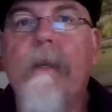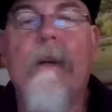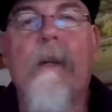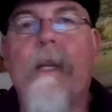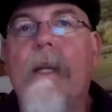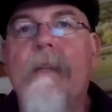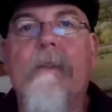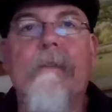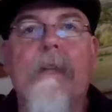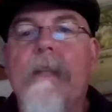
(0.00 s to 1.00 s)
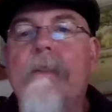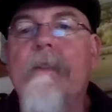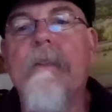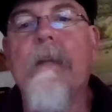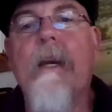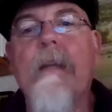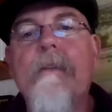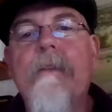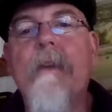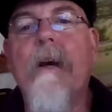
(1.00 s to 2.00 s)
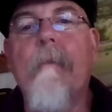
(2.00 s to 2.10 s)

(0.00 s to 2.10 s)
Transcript: archaeological sites, sacred sites.